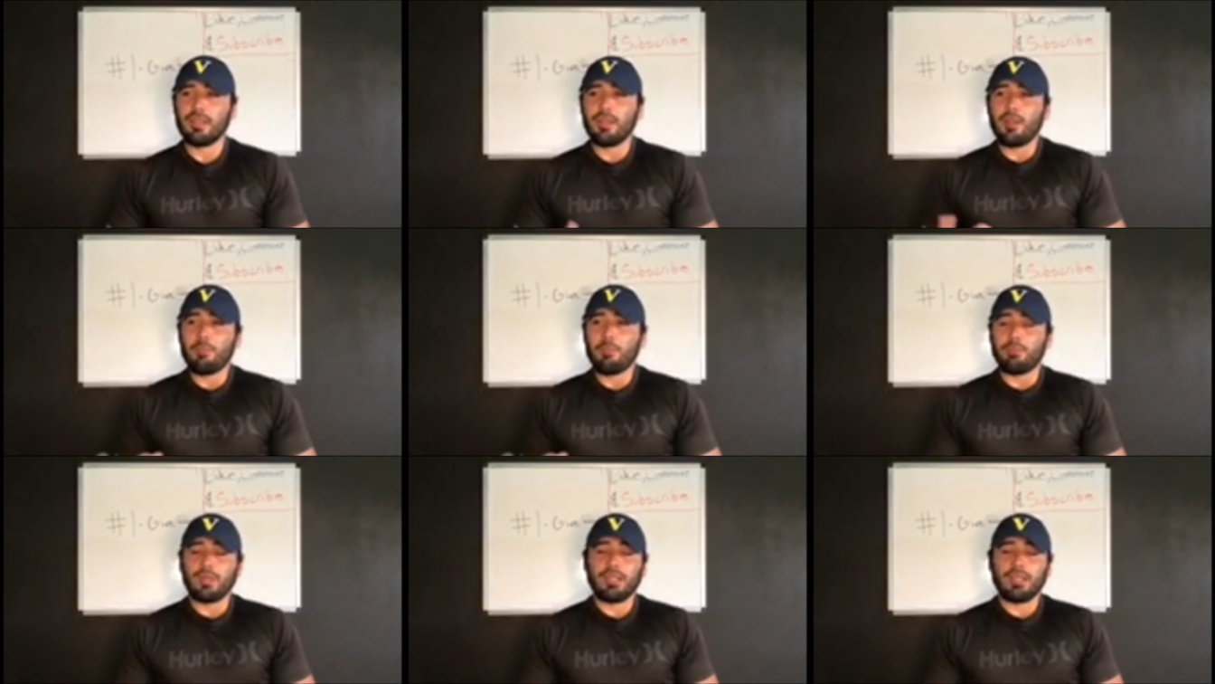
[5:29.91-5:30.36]

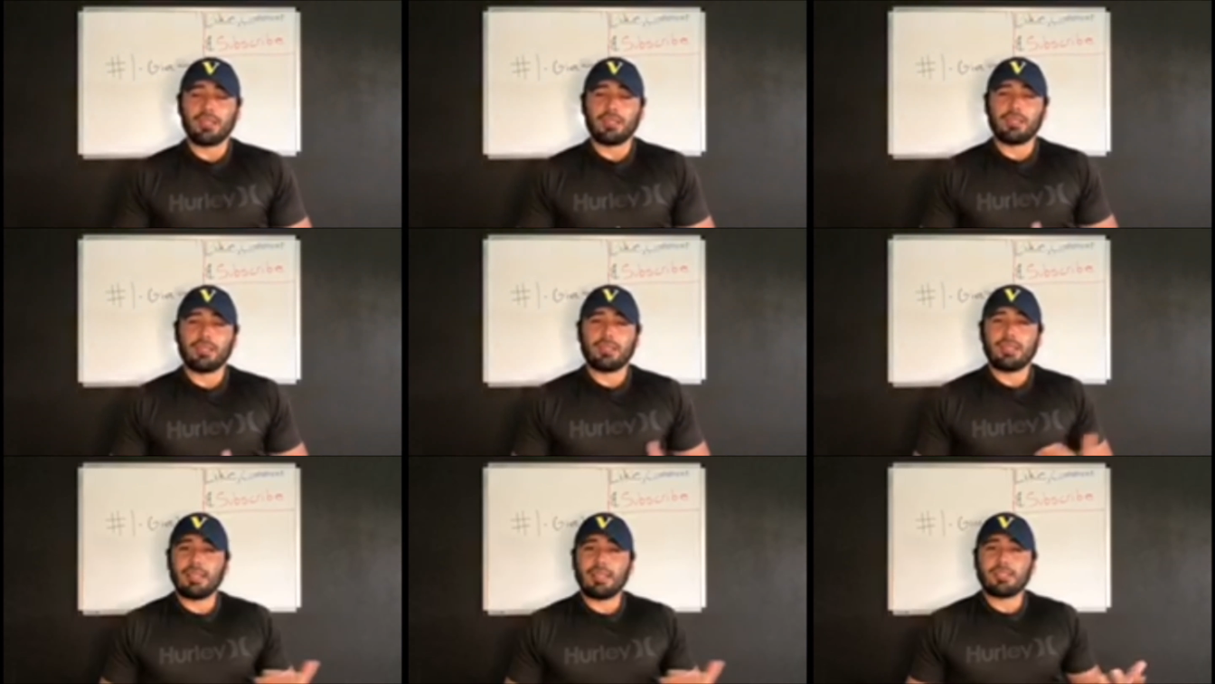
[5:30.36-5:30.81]
But
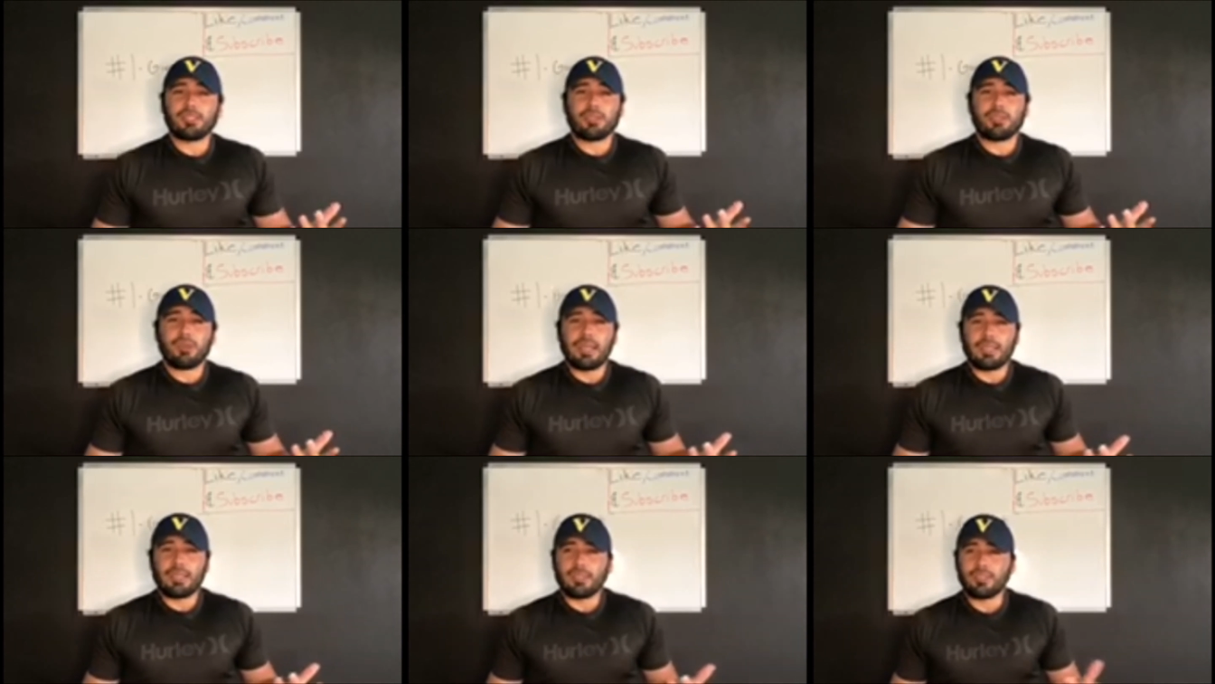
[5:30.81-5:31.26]
it's
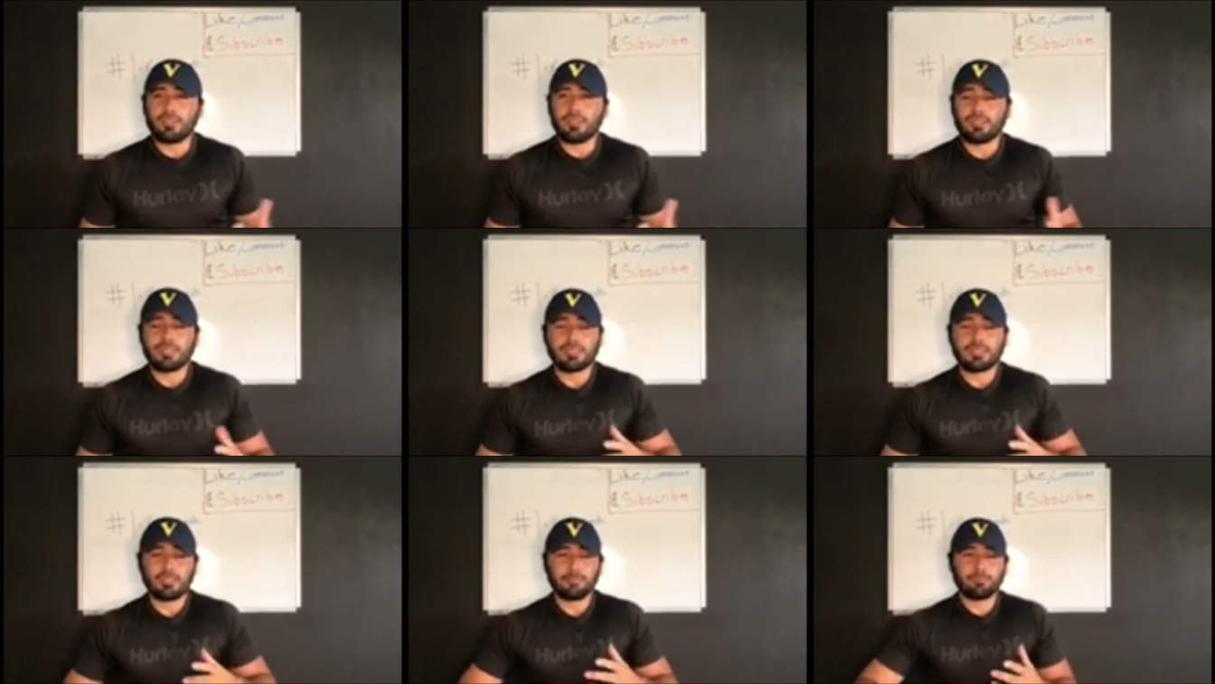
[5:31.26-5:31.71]
alright, you know,
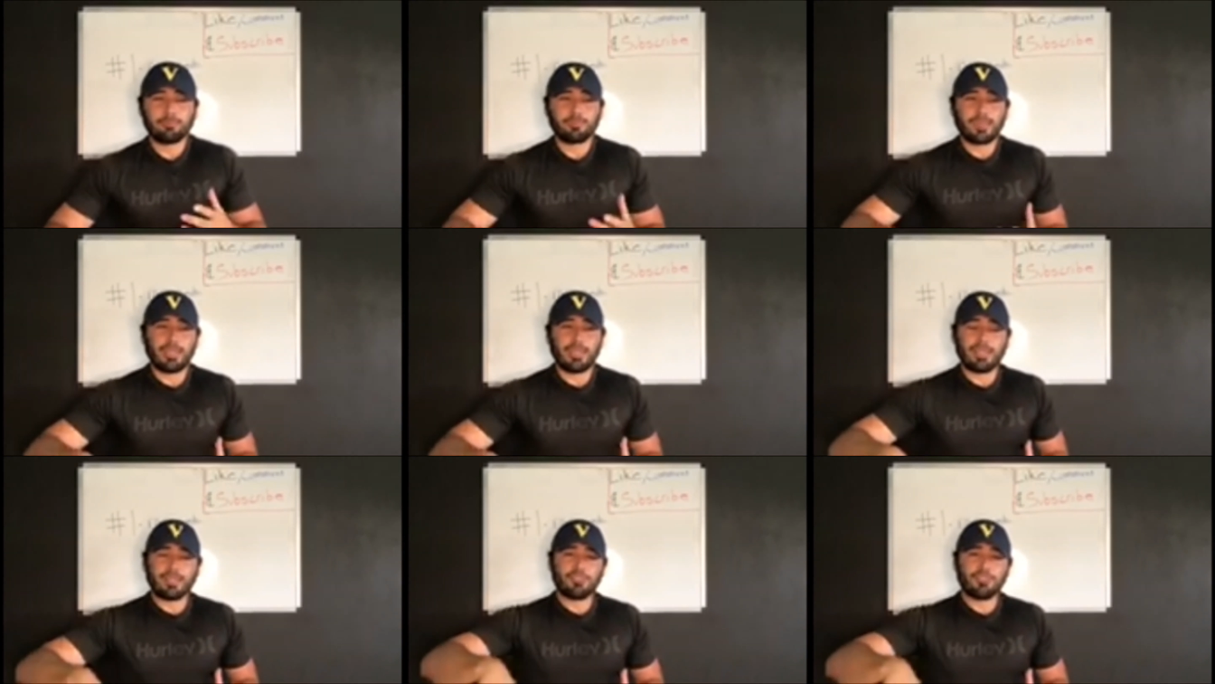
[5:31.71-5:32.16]
because
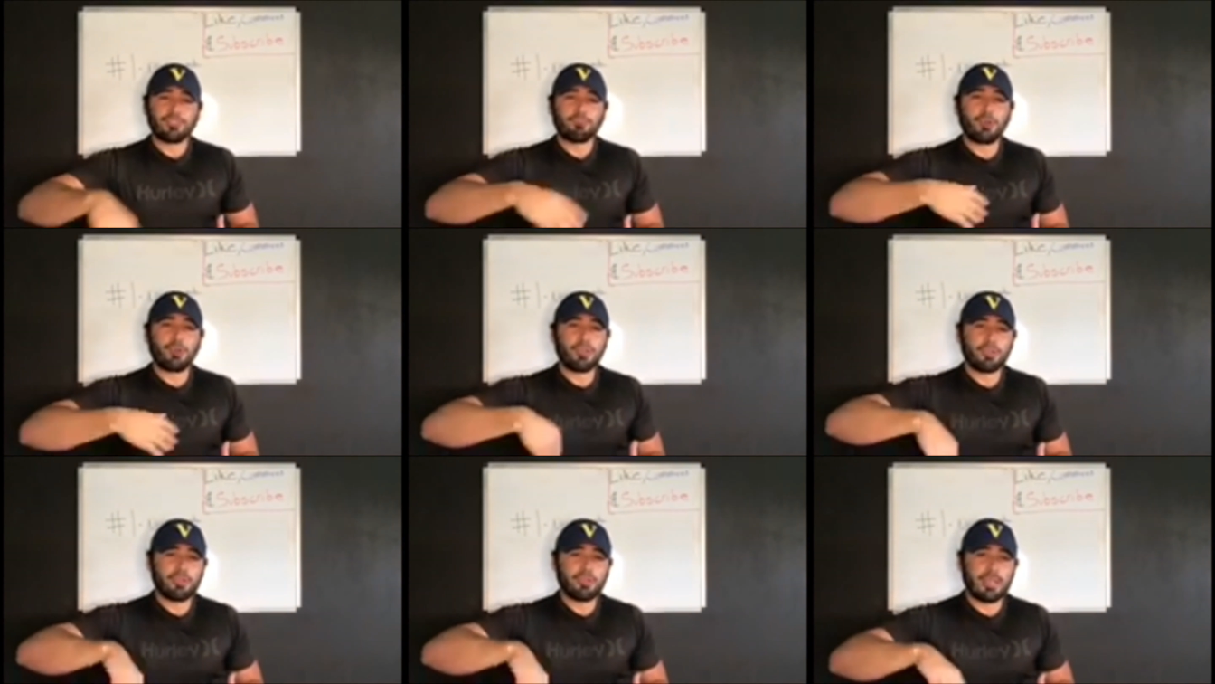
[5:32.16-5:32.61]
it comes
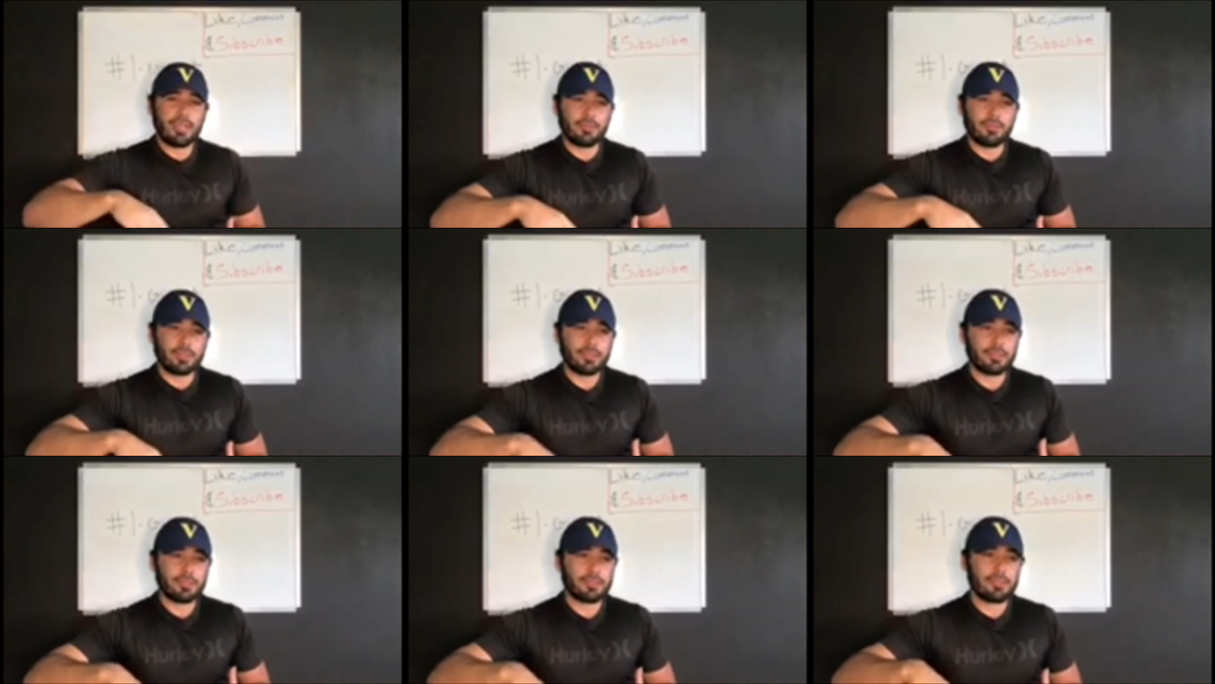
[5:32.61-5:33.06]
part of that,
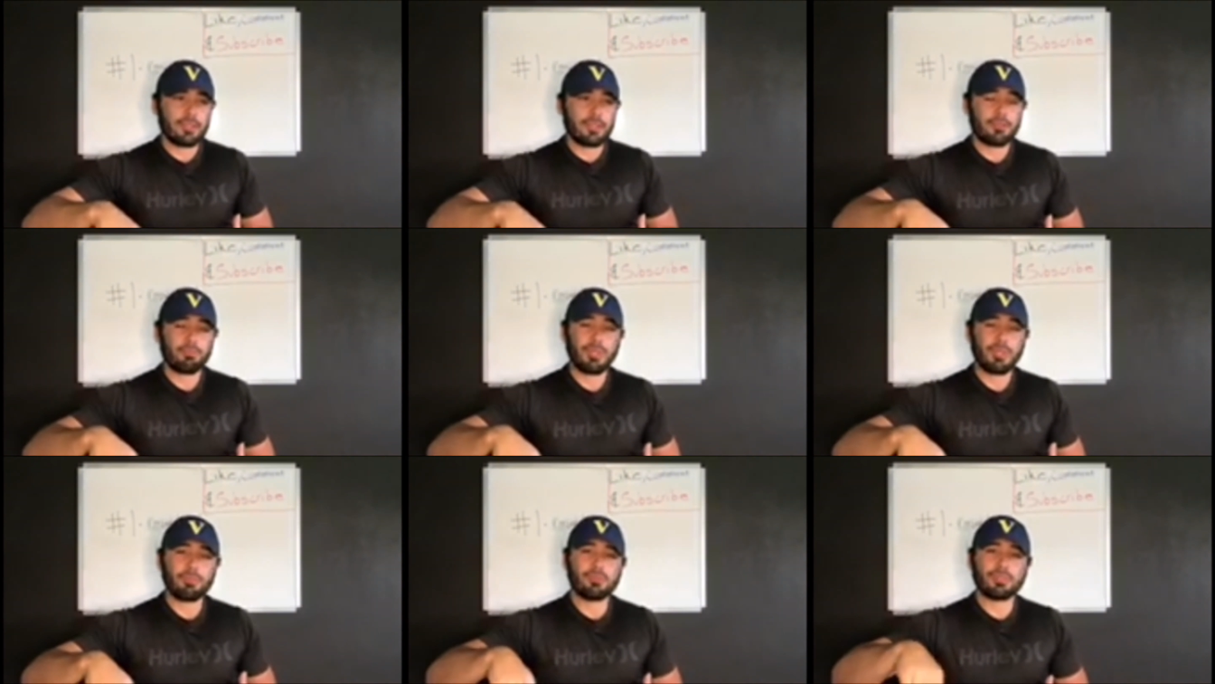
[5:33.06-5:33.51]
because
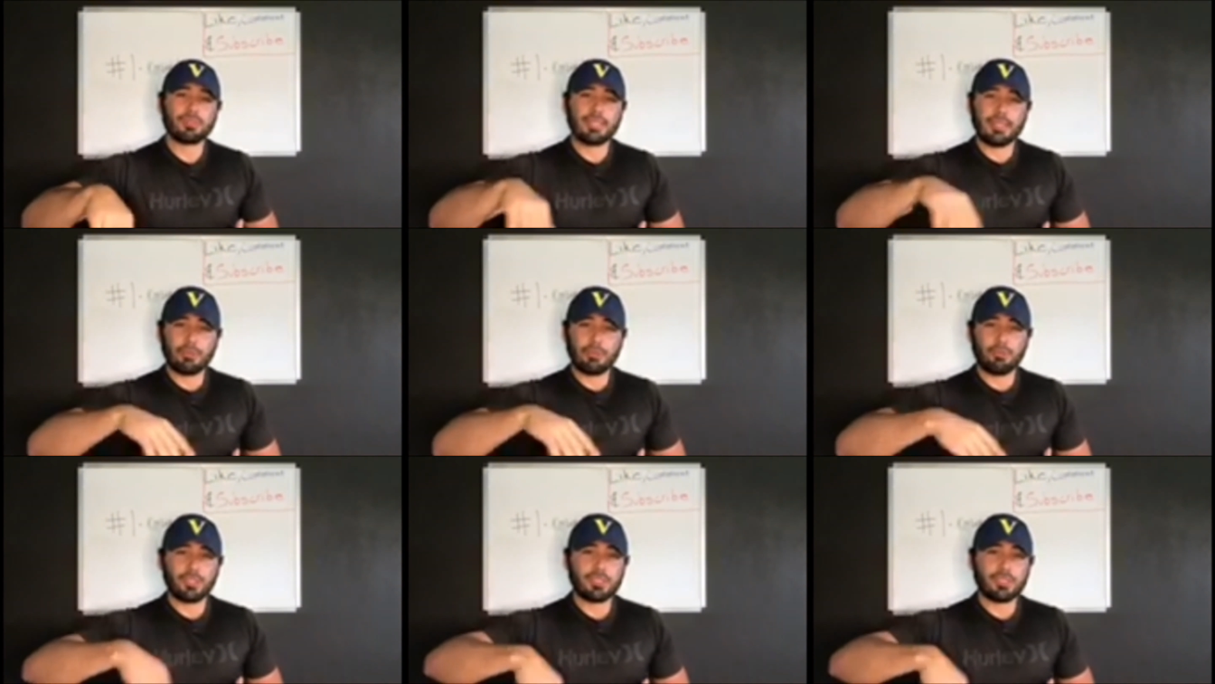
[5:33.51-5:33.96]
people say they
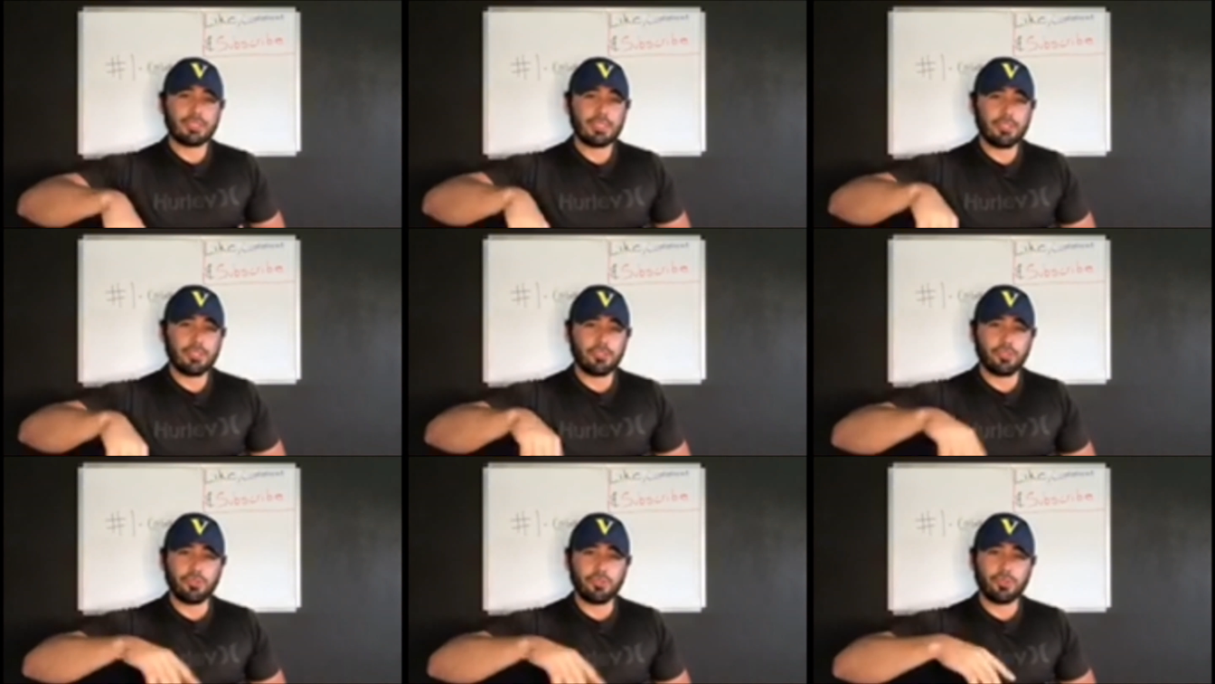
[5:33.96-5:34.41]
want to see you
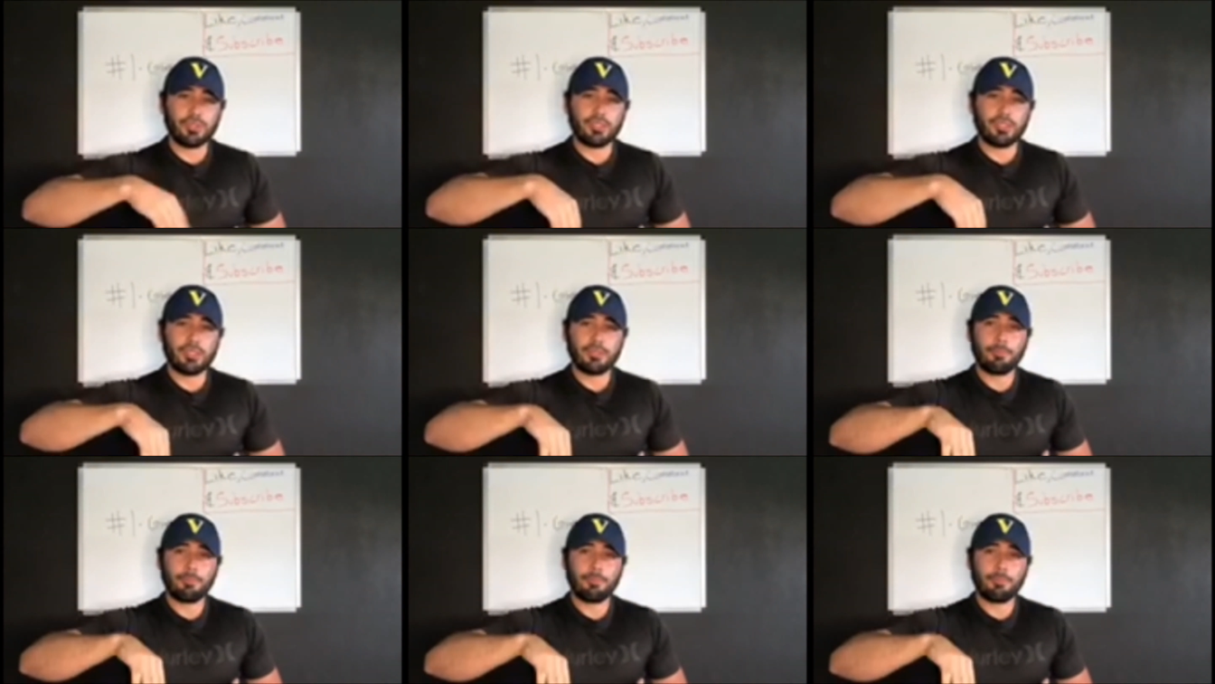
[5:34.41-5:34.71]
do good,